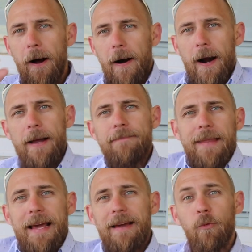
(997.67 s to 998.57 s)
All right,
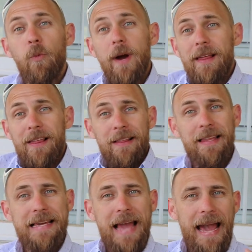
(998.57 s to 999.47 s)
and with
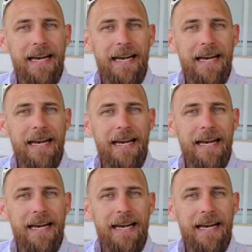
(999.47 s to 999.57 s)
the